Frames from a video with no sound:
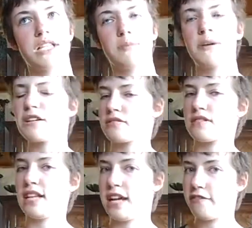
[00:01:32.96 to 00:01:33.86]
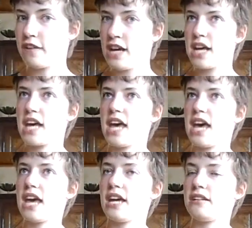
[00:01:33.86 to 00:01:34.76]
experience life
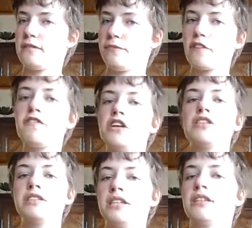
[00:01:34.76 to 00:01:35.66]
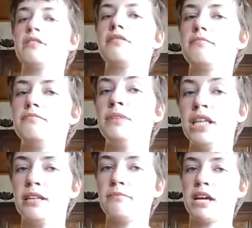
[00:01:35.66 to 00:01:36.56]
and focus on
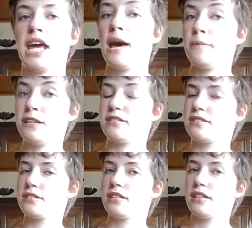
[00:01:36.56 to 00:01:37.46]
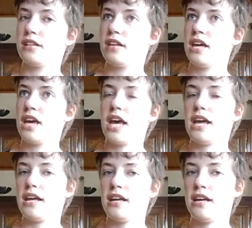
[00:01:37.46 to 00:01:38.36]
me, my happiness
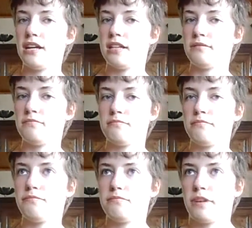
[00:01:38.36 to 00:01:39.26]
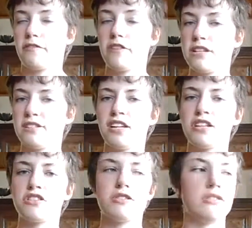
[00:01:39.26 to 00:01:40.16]
and my friends,
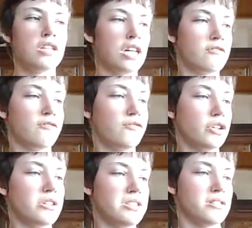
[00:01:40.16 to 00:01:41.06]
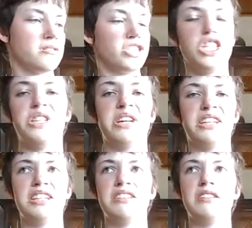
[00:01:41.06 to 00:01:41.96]
not focusing on shit
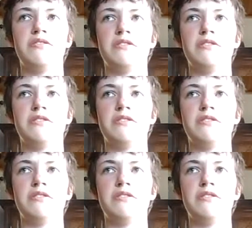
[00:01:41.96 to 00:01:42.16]
that is